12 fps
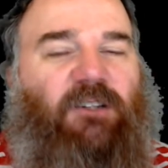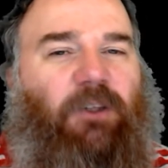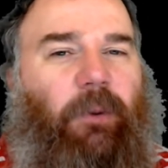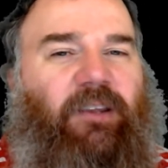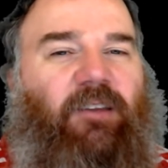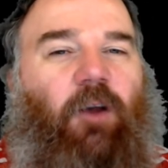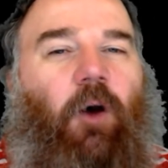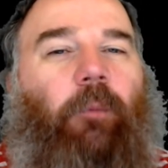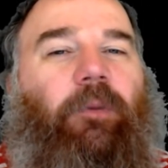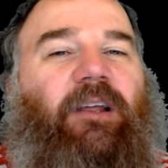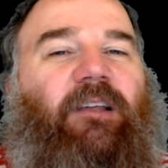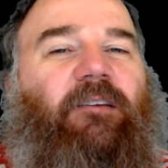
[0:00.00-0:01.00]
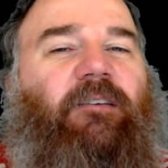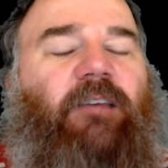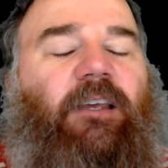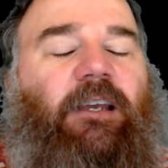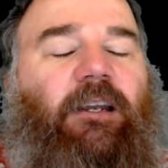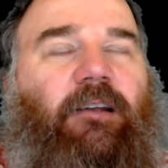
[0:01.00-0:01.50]
So in this opening
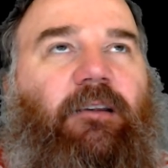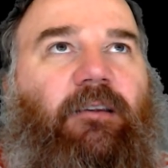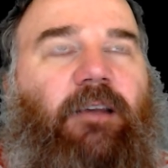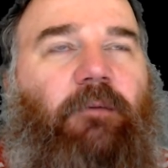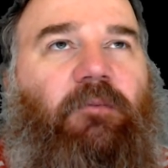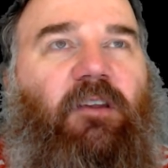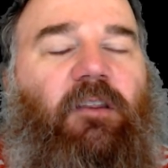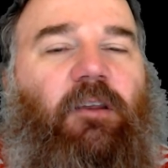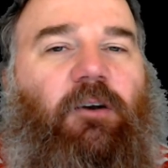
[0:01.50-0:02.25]
scene, it seems that